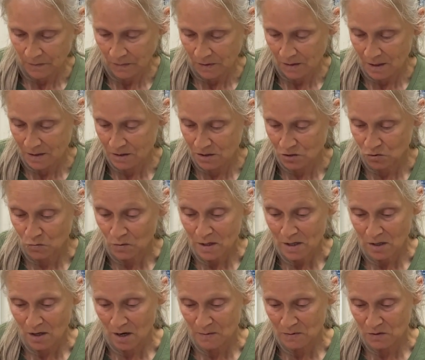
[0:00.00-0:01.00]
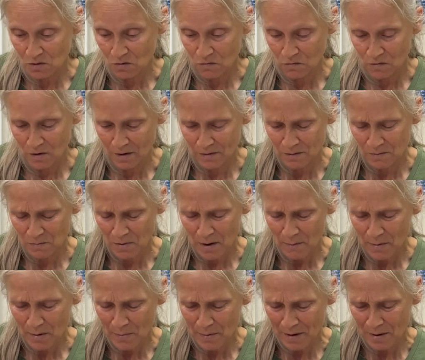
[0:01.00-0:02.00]
That's 3 cups so far. I think
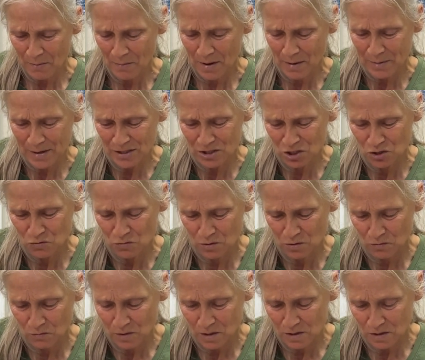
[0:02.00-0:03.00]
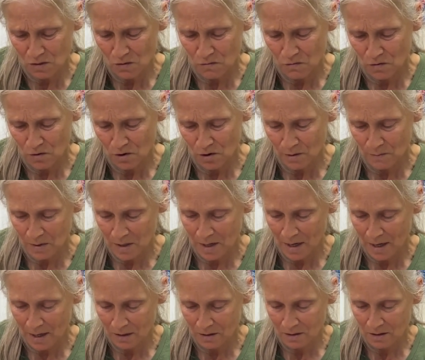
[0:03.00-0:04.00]
probably about maybe 2 or 3 so far. I'm going to
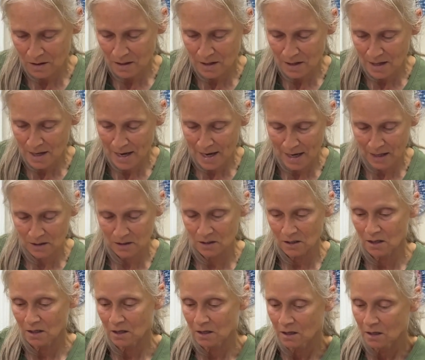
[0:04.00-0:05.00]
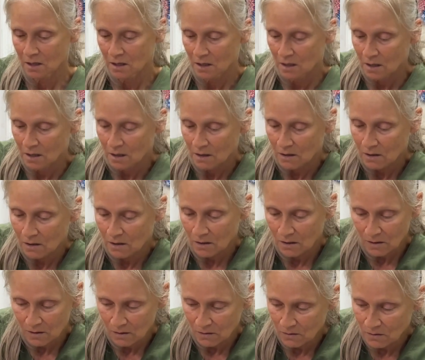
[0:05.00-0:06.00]
add that.
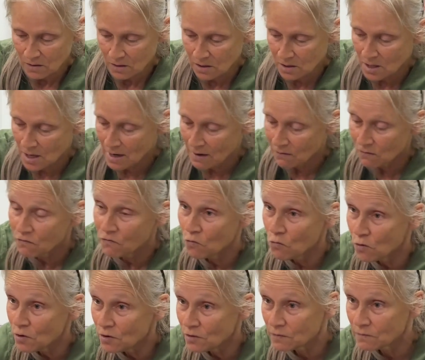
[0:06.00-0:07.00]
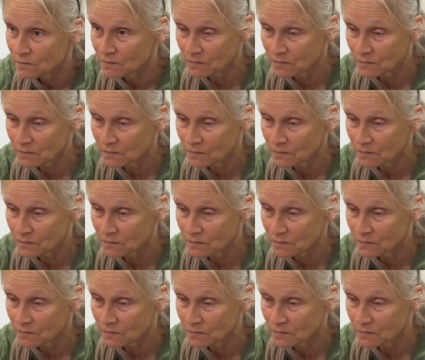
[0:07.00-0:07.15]
Yeah, 4.